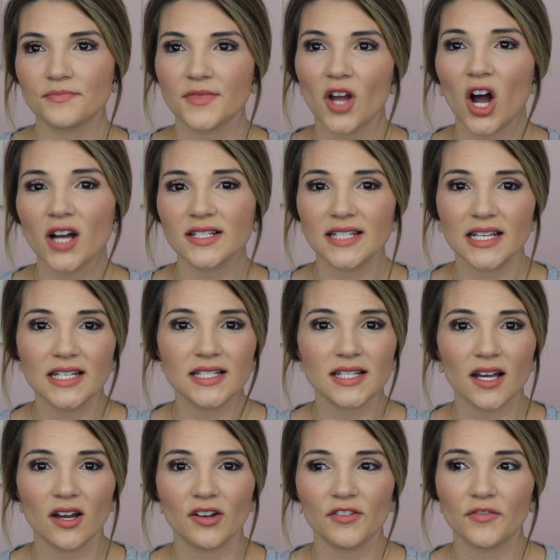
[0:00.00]

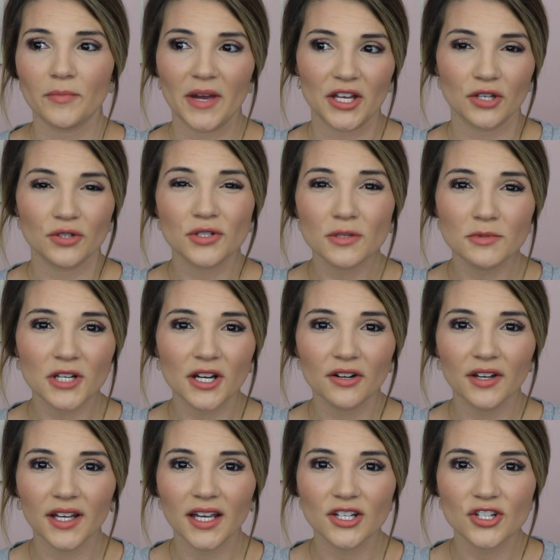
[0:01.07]
content of my YouTube channel,
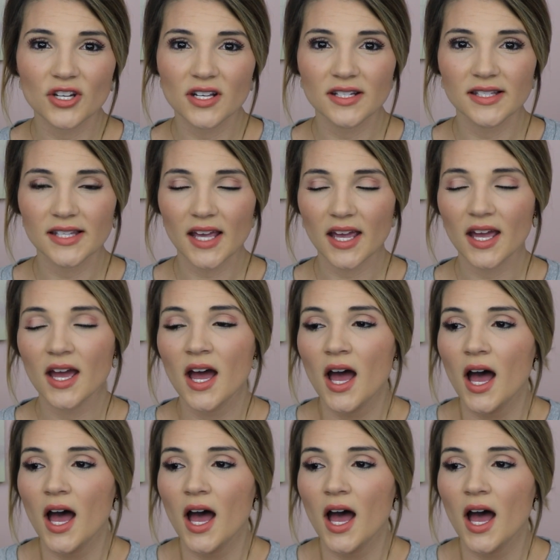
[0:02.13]
I guess you could say.